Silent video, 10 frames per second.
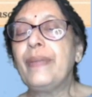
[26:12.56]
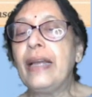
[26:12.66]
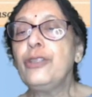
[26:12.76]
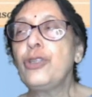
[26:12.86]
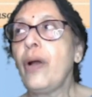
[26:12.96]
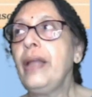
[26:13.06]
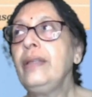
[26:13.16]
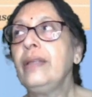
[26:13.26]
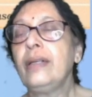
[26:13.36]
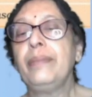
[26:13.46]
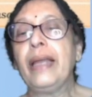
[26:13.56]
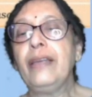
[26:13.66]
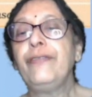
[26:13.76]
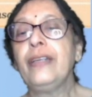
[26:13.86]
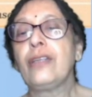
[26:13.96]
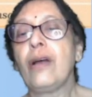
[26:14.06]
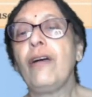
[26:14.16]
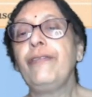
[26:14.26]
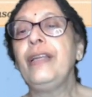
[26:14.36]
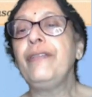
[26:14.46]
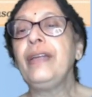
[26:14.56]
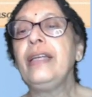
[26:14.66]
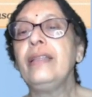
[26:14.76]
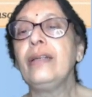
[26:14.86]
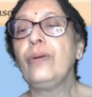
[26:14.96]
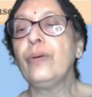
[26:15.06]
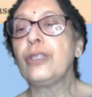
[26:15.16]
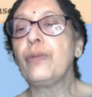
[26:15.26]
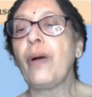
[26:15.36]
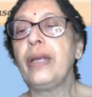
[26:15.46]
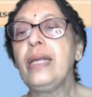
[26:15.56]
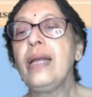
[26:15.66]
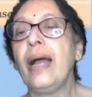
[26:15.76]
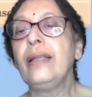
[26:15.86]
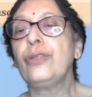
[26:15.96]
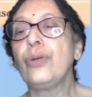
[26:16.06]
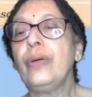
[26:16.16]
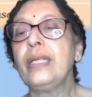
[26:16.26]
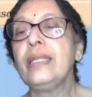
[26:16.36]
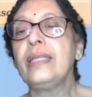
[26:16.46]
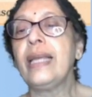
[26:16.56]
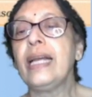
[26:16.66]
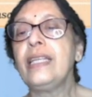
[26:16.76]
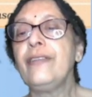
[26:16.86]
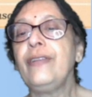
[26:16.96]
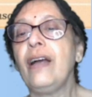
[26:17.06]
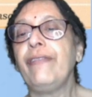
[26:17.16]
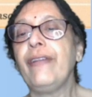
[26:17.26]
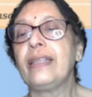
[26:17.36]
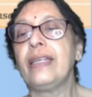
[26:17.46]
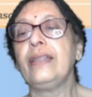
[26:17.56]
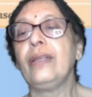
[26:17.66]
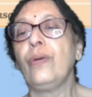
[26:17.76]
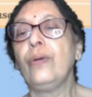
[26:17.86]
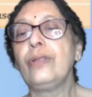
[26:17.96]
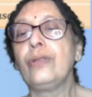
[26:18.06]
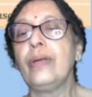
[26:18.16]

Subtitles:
enjoying the benefit of living in the host body, and so it is negatively affecting the host.